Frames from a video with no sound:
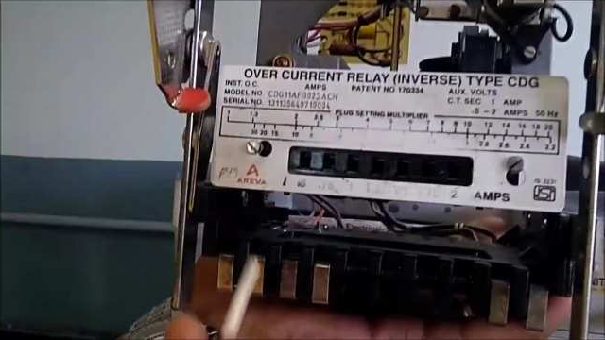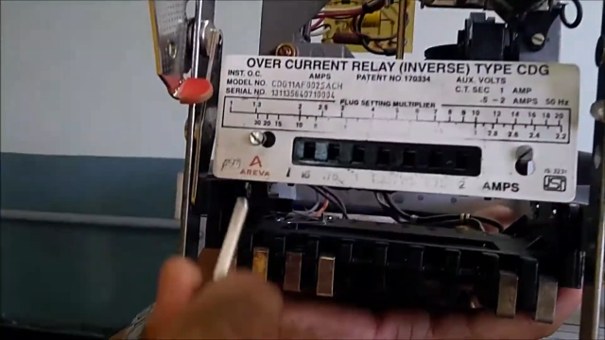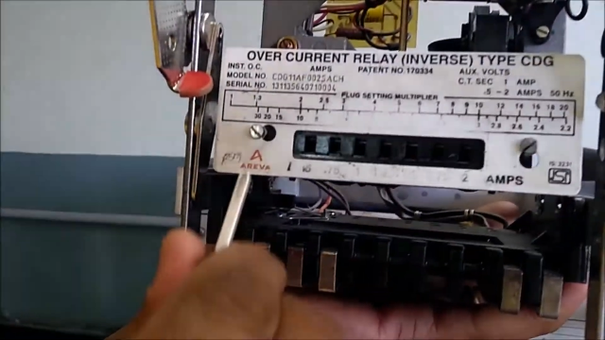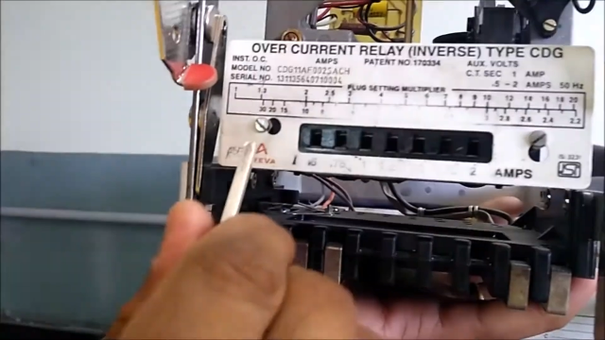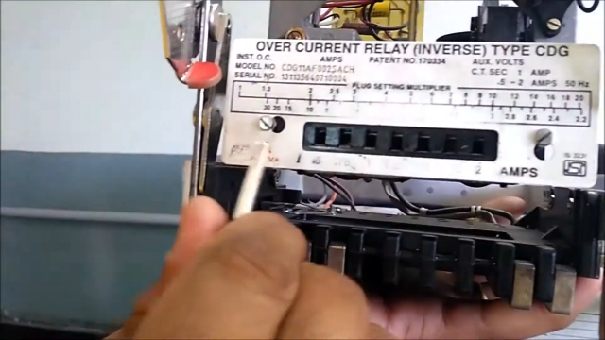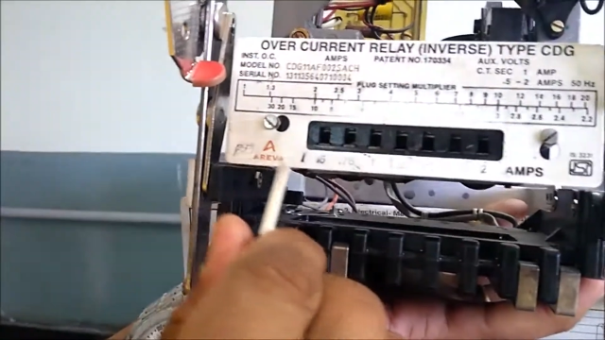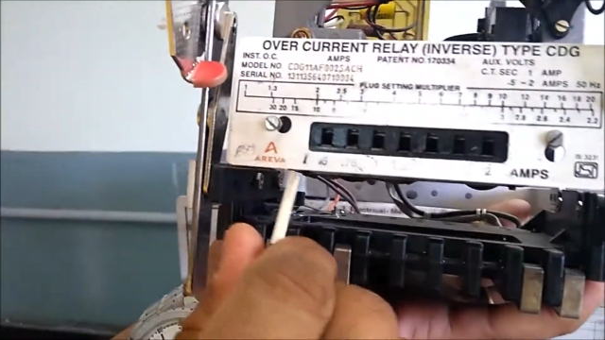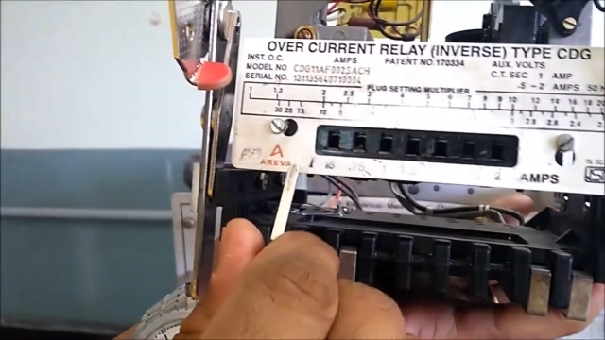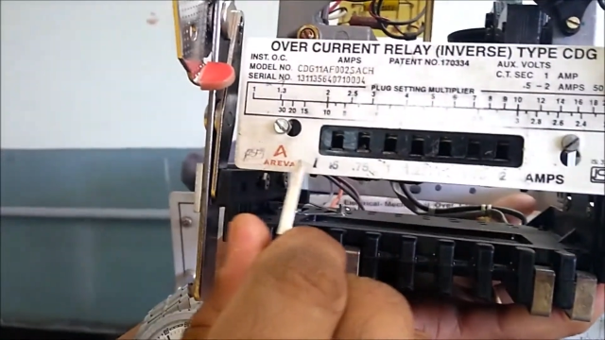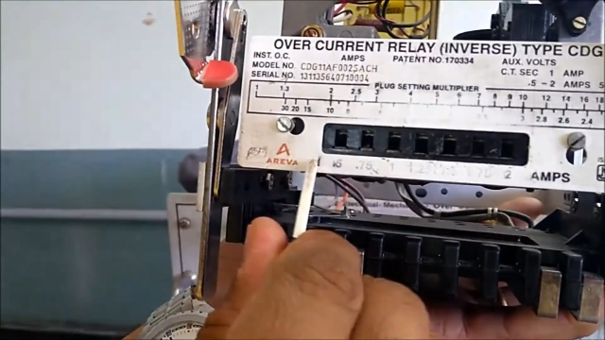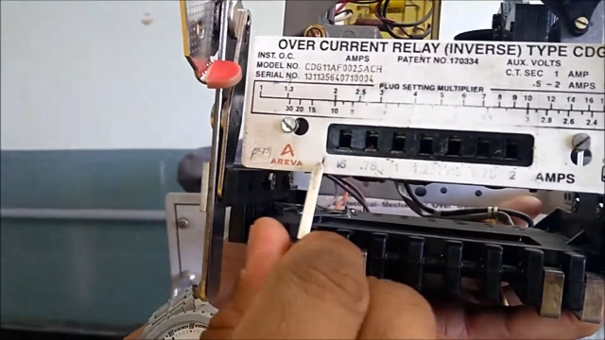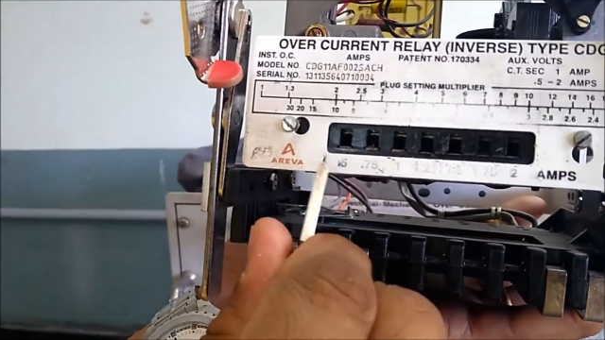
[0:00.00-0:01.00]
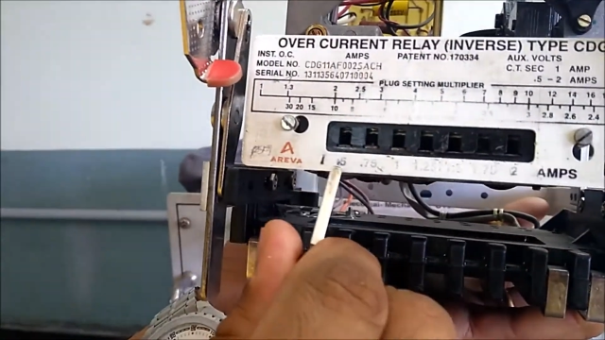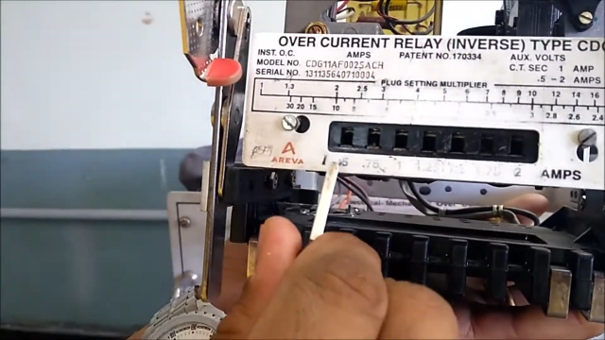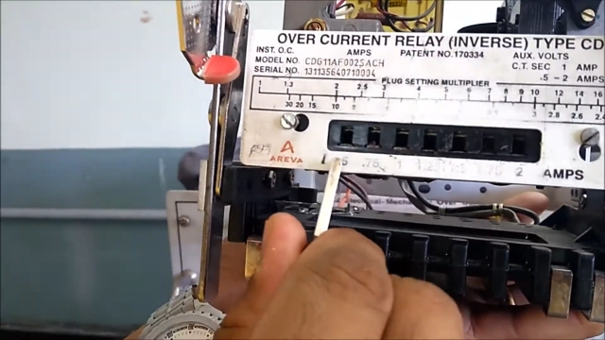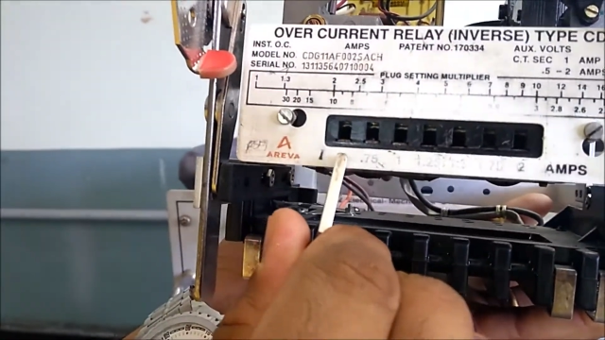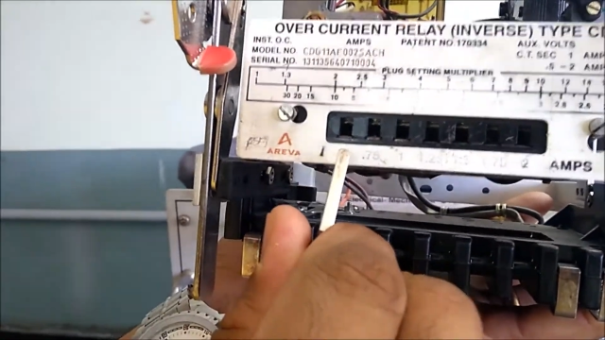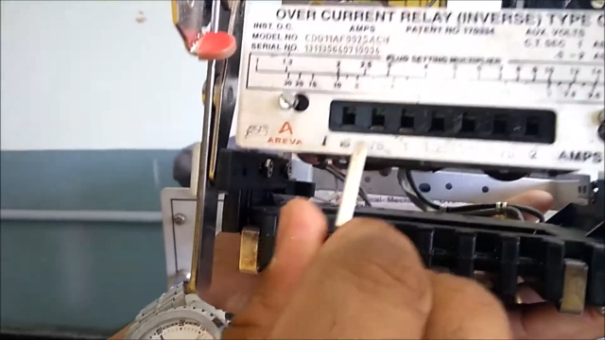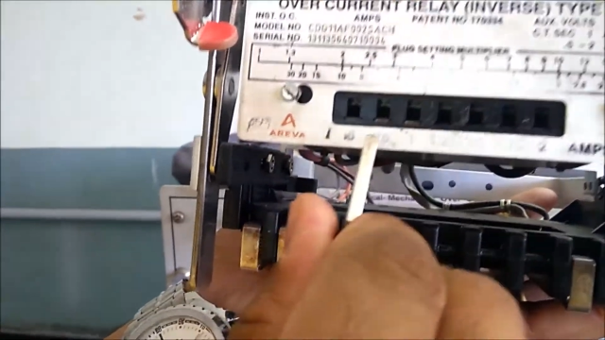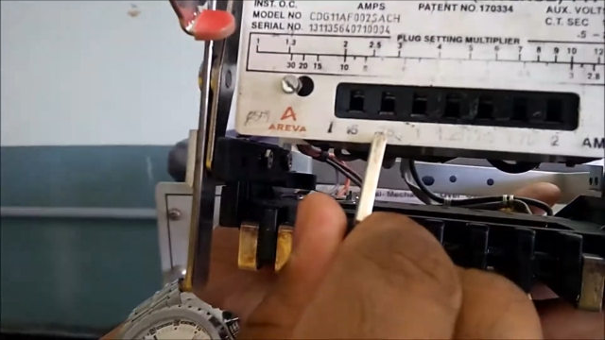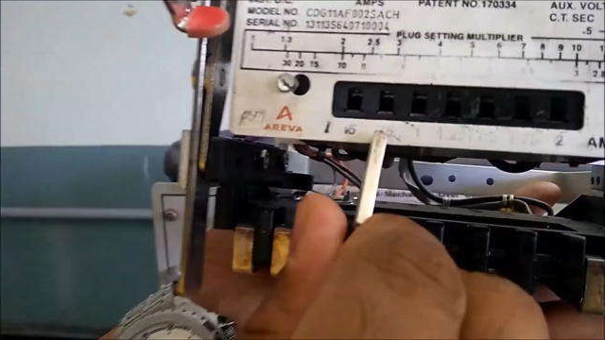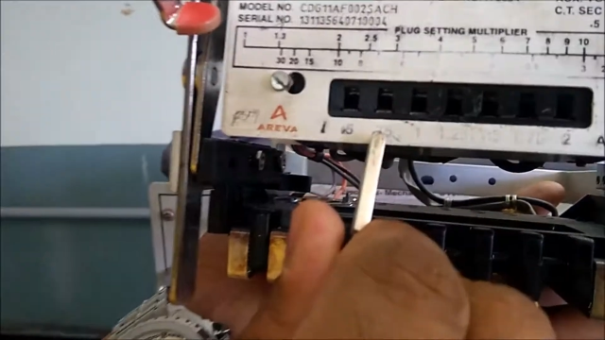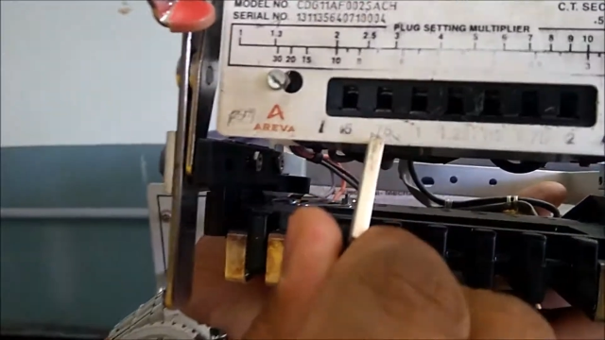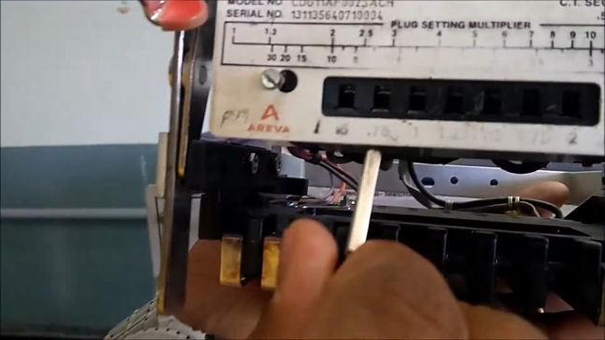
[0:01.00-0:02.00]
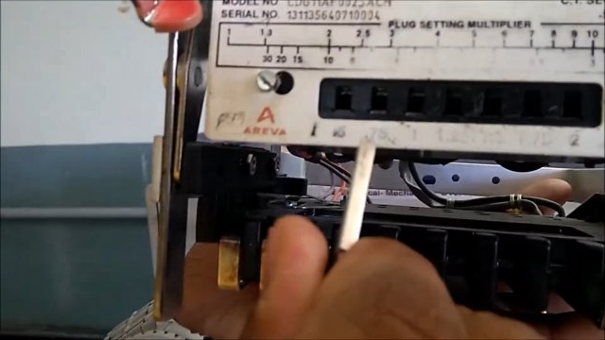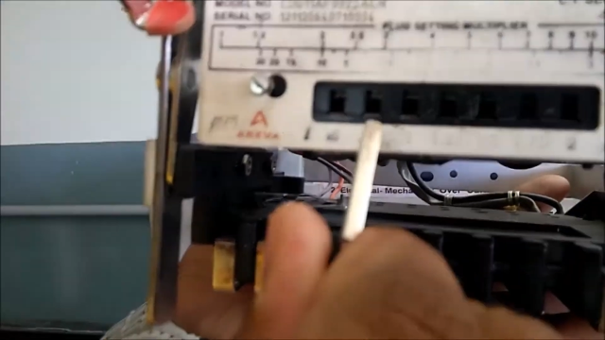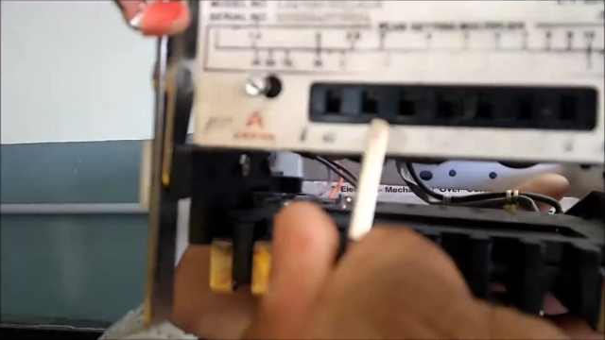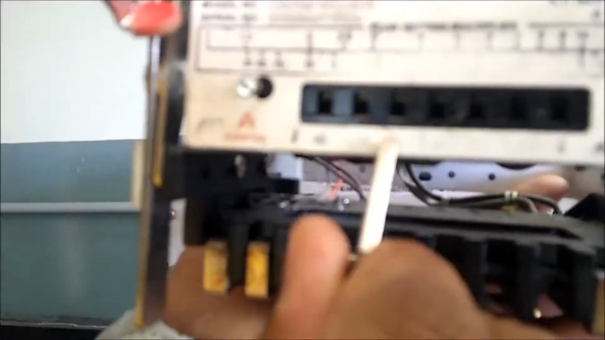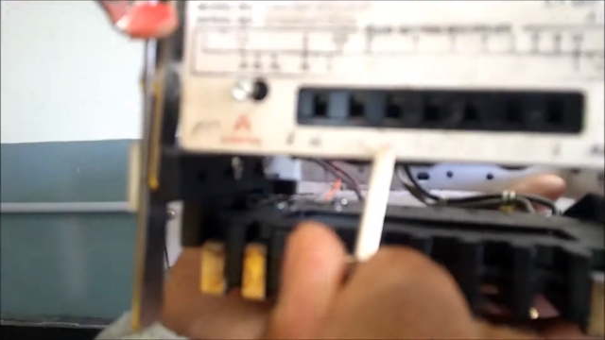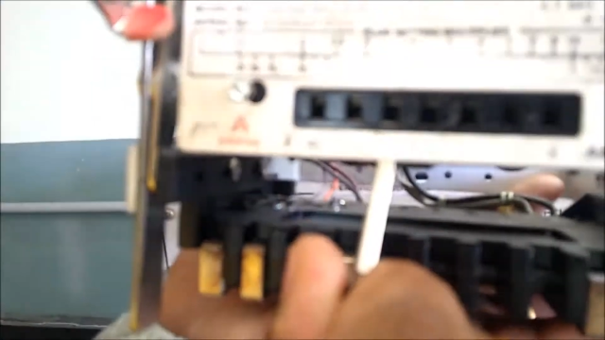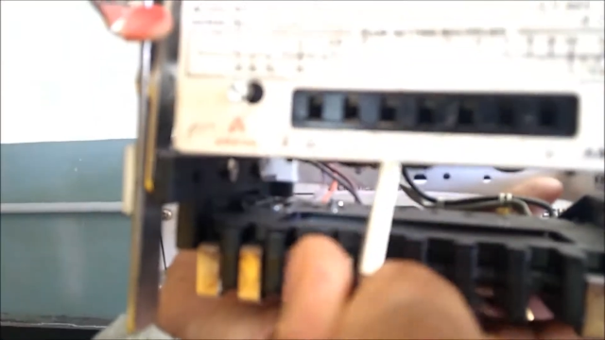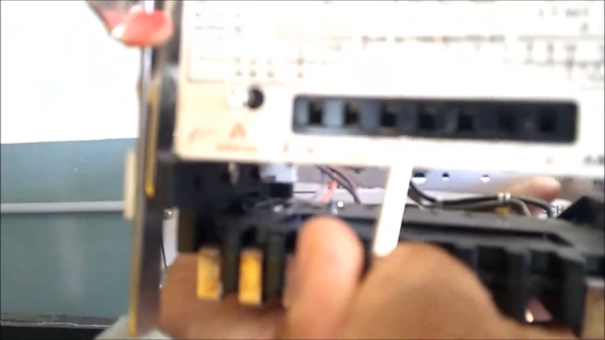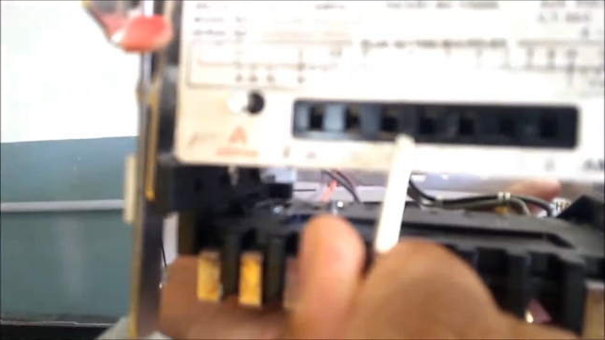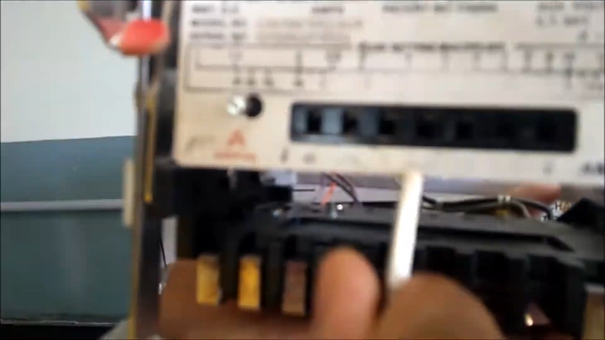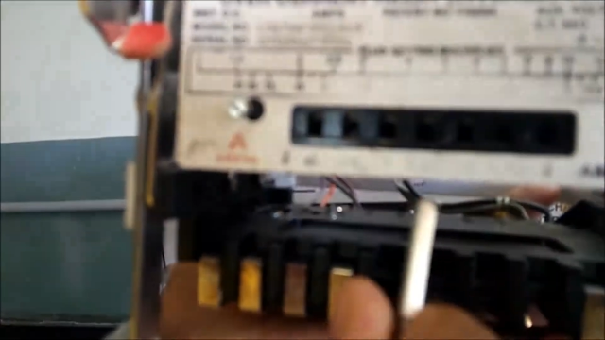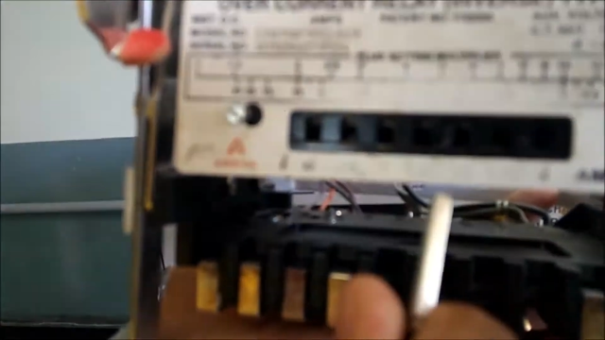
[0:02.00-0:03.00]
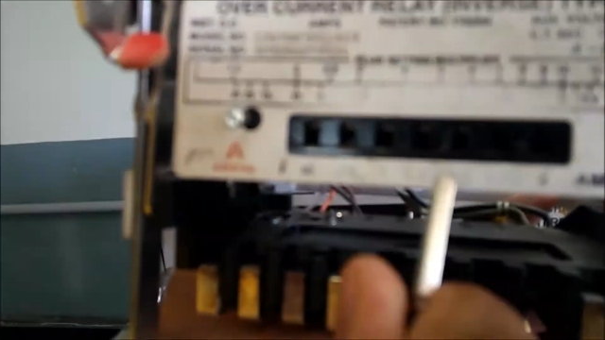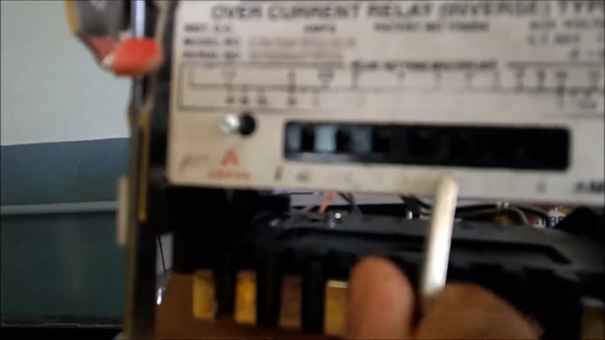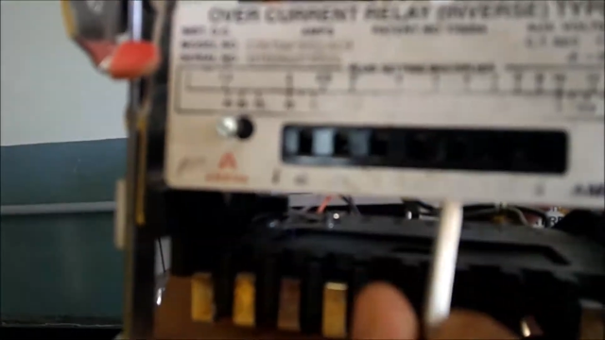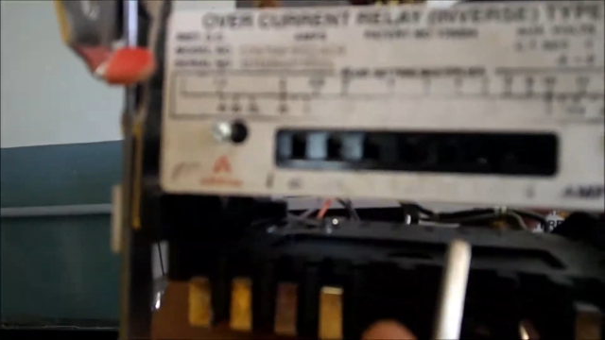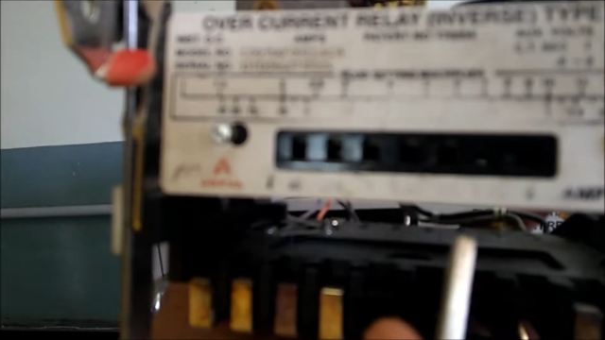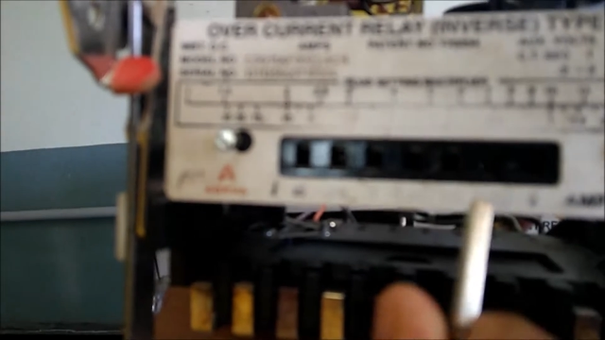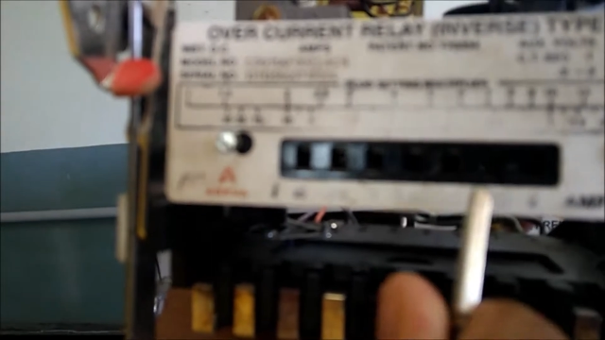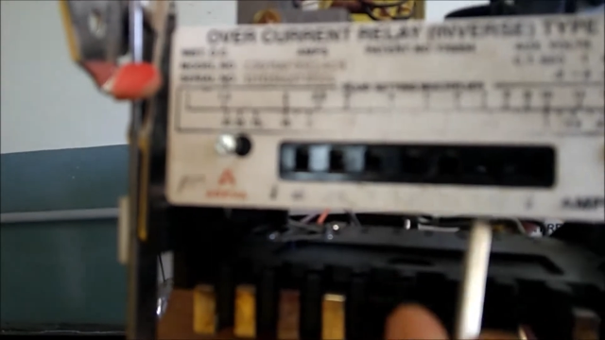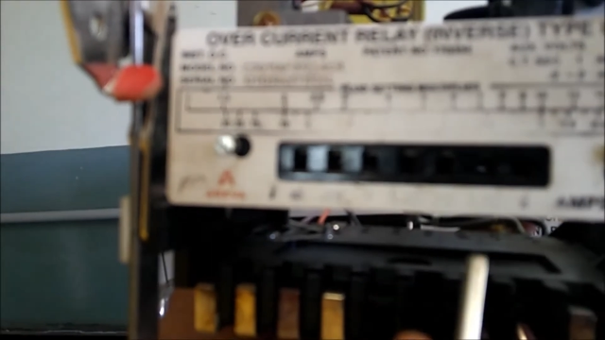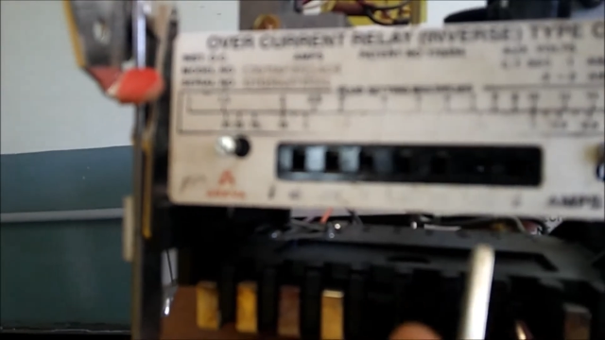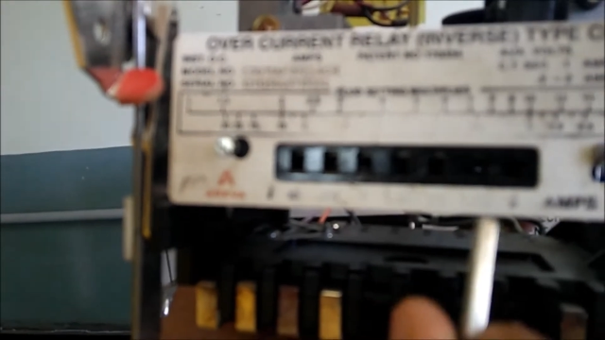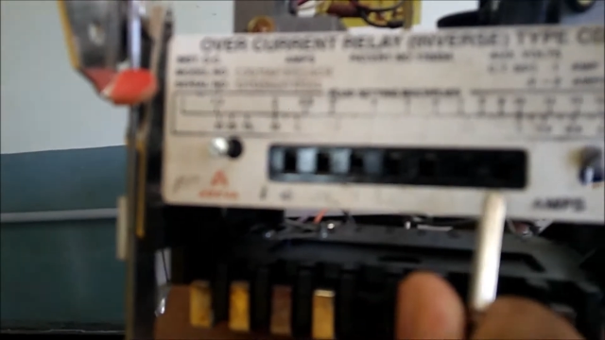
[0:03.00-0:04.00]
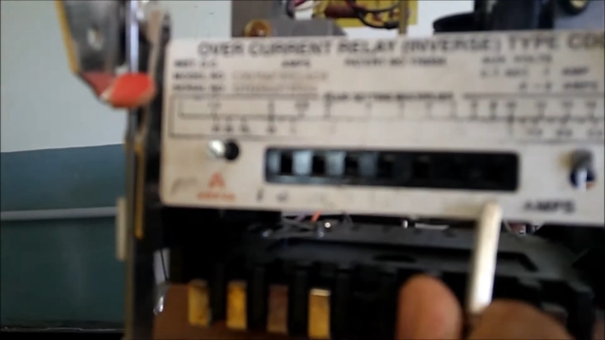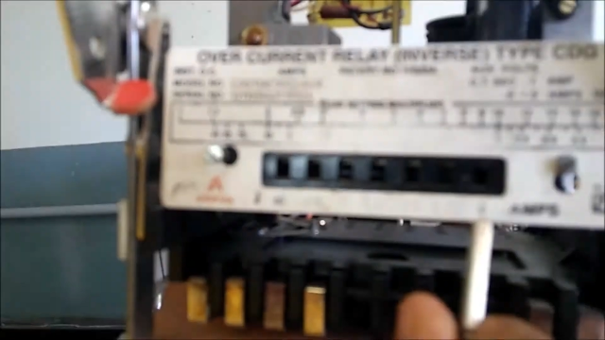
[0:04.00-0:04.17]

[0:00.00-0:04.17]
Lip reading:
Nobody's mouth can be seen.